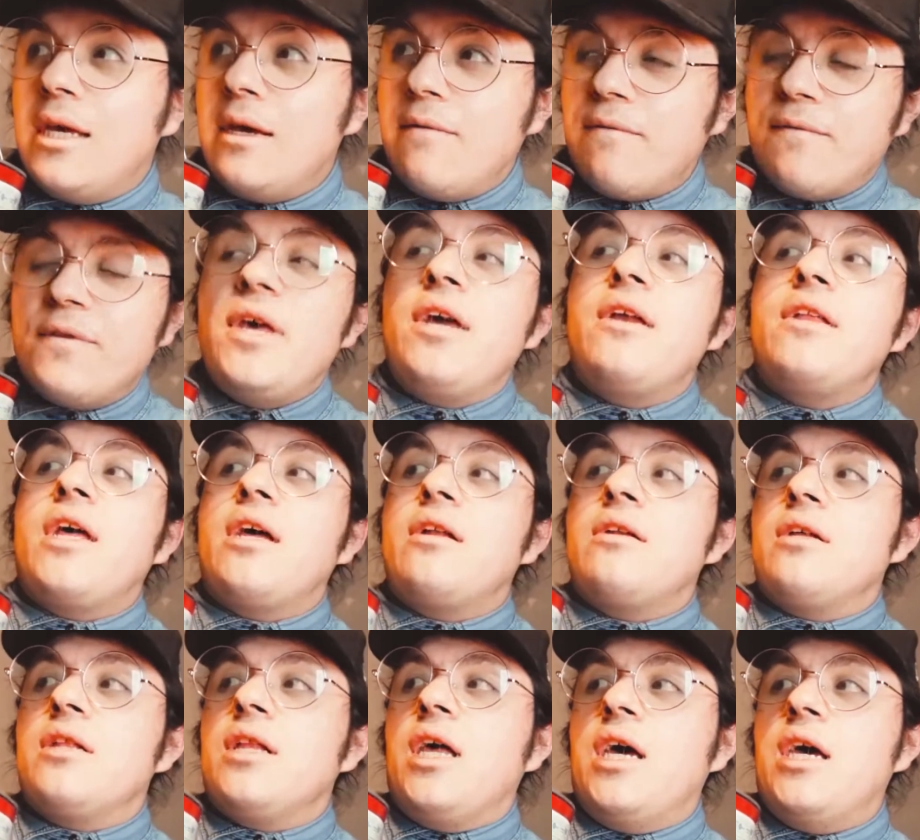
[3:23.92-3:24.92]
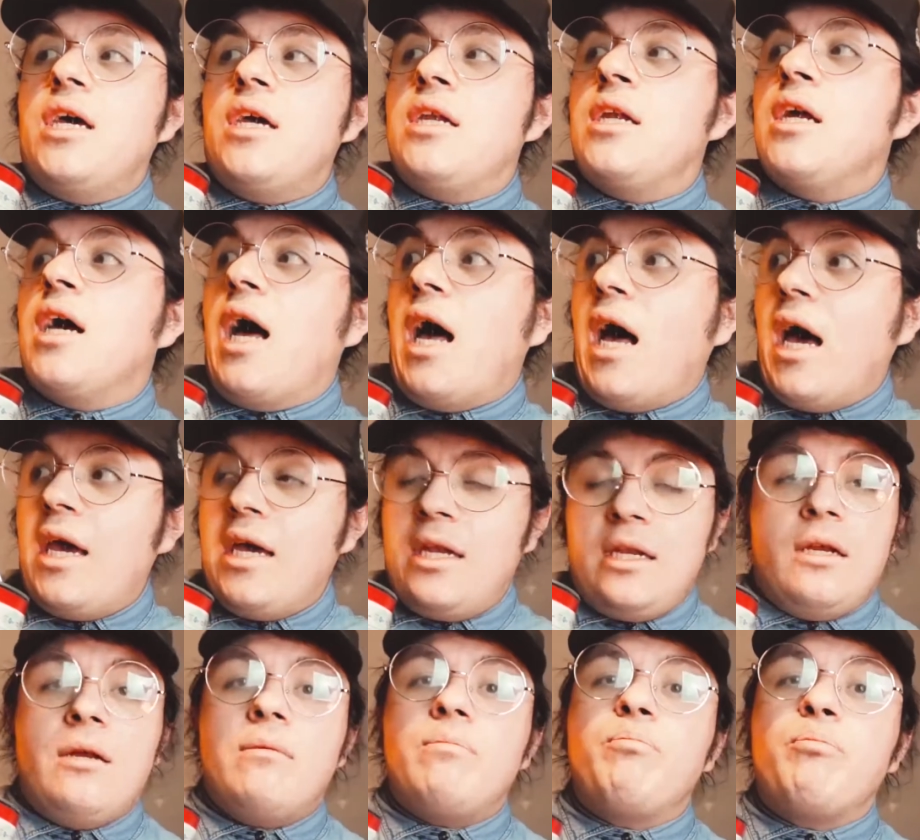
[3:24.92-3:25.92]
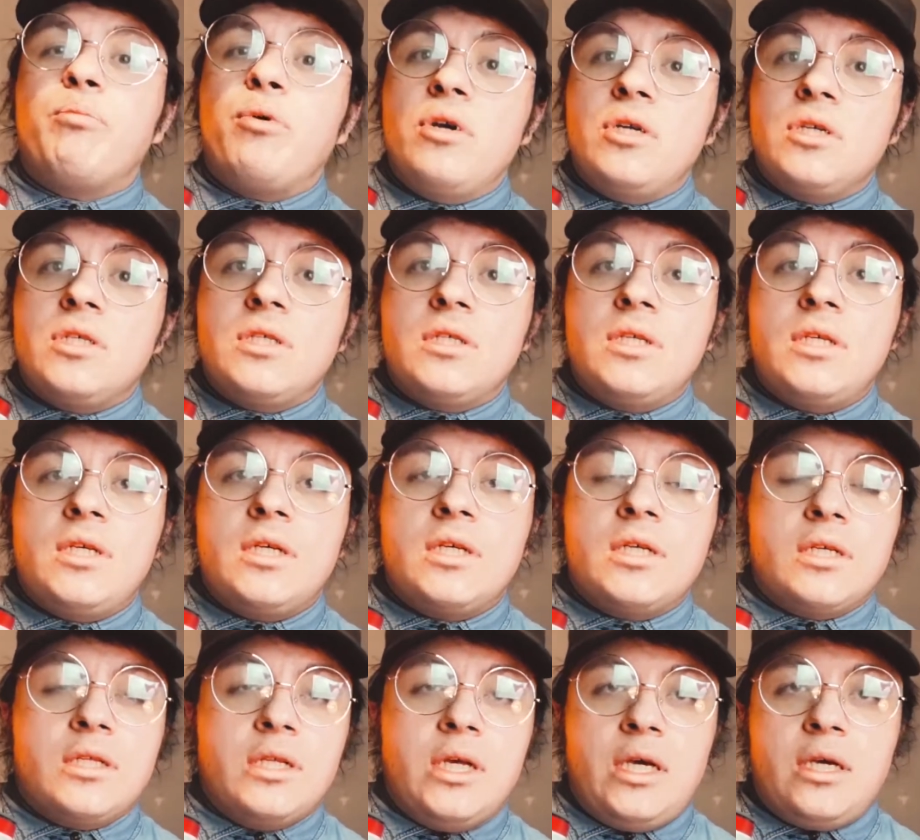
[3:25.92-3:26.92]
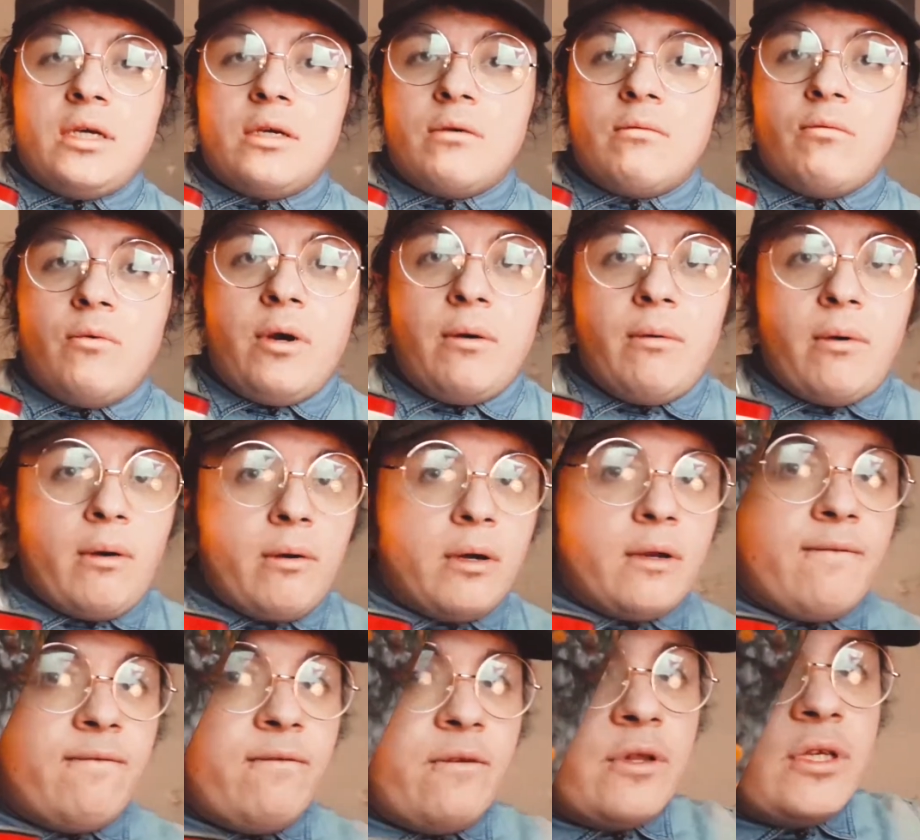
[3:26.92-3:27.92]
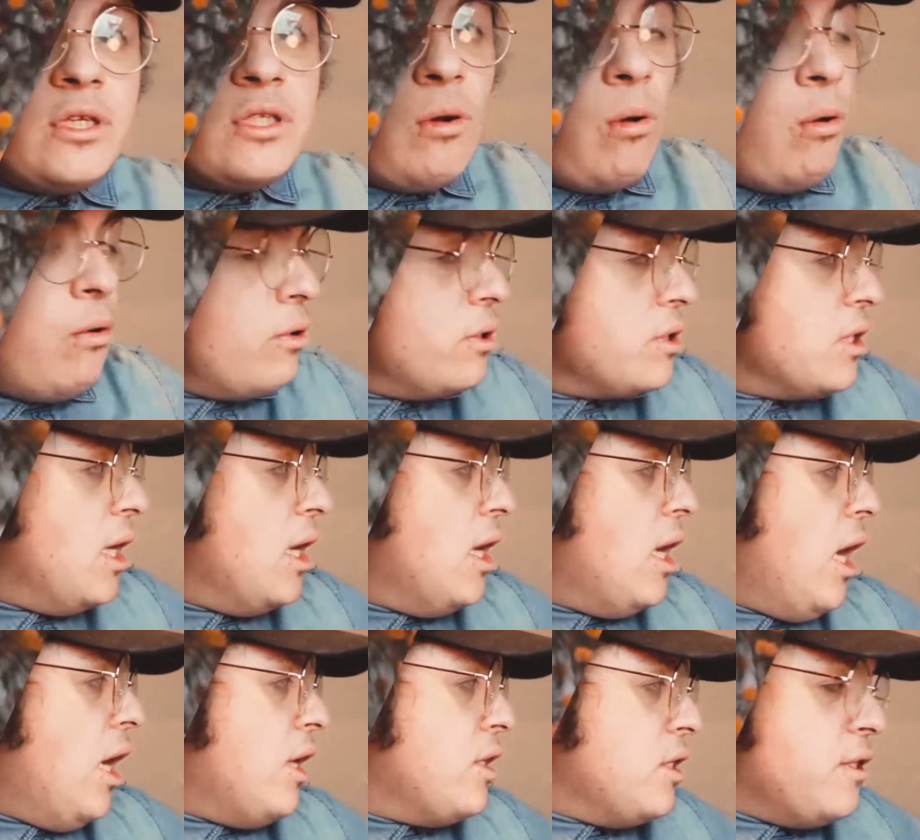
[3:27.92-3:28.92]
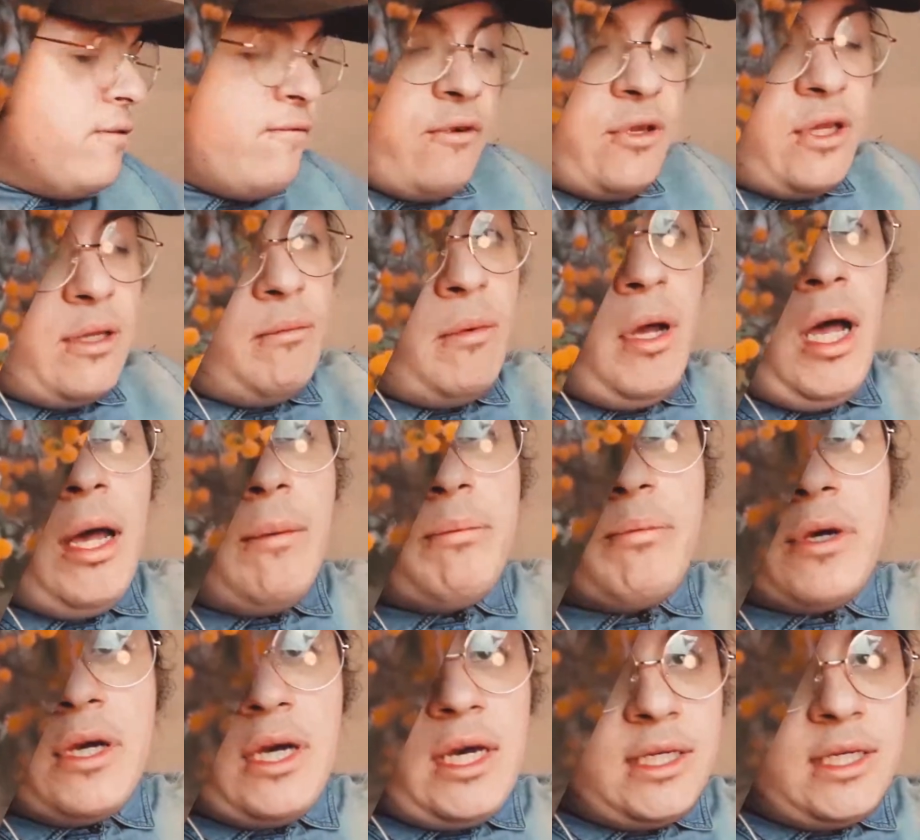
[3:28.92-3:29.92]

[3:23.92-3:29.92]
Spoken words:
if later down the line I end up purchasing like whatever I'm going to fill these holes, I can just fill them up,